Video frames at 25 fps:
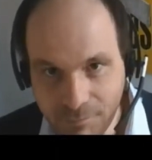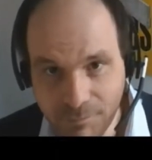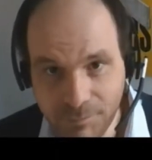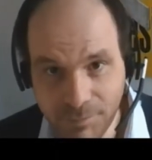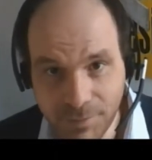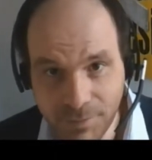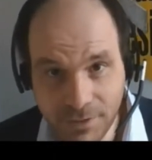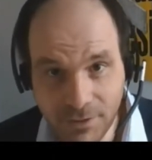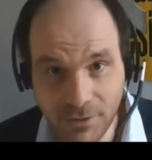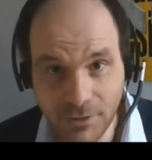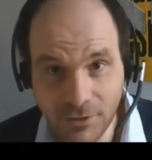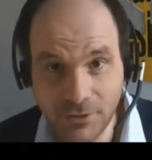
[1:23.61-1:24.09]

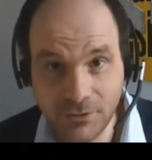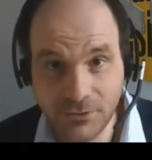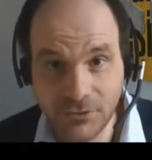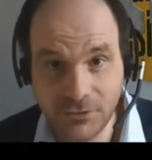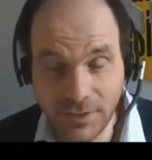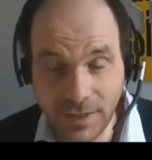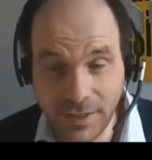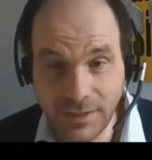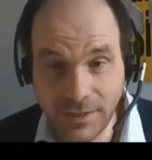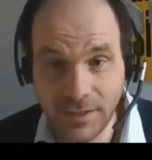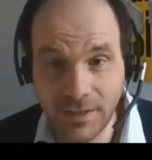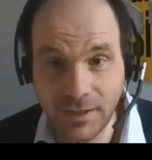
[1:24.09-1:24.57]
because
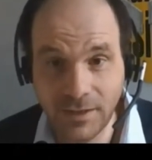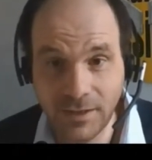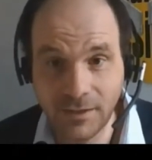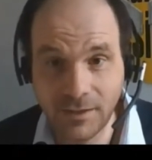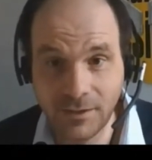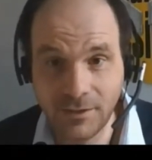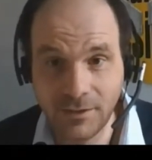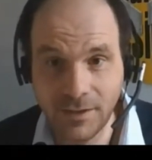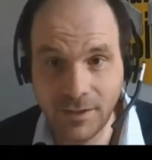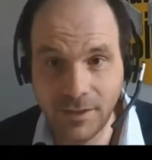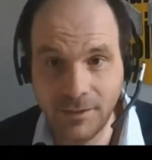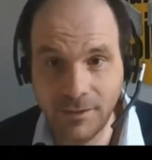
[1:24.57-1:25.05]
they
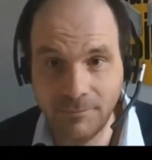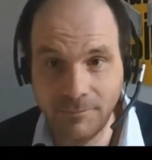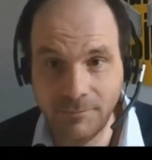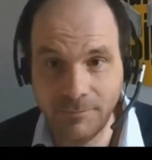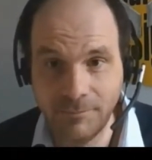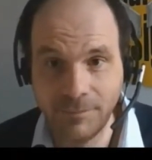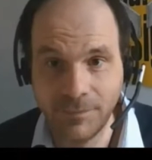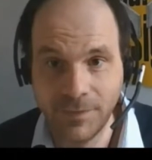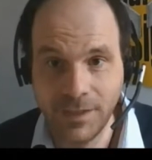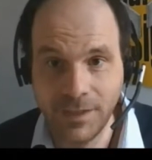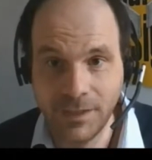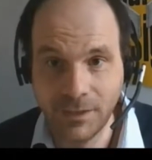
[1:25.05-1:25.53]
are
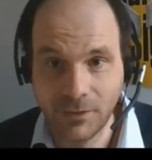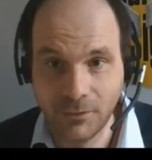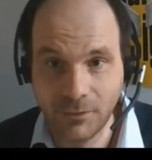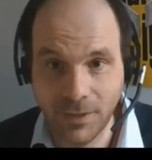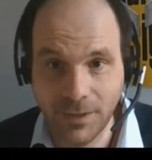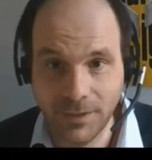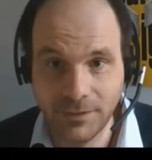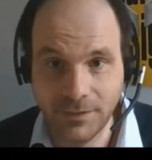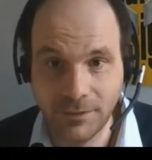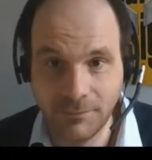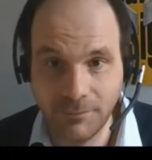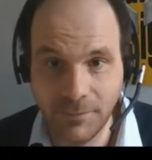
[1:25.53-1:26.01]
um,
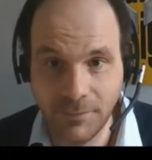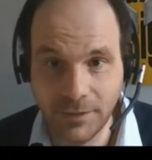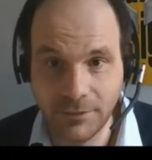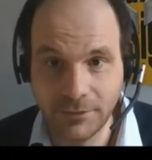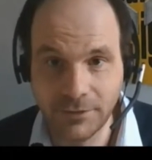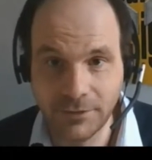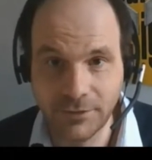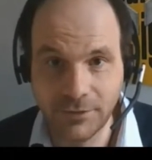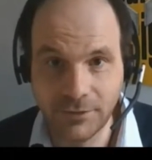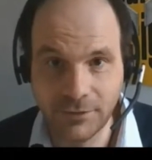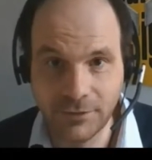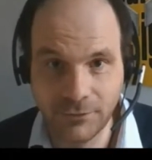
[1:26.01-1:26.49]
quite a
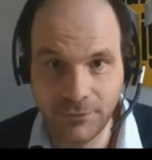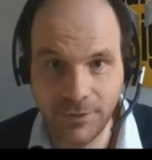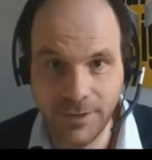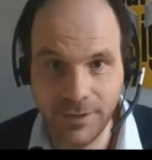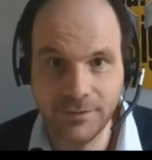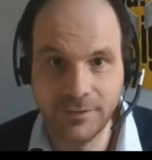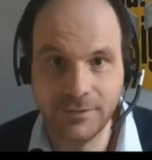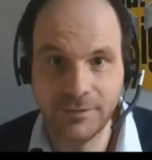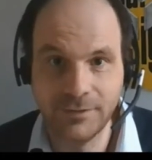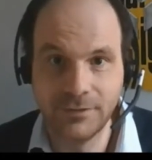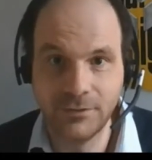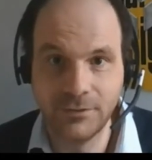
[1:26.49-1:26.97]
major threat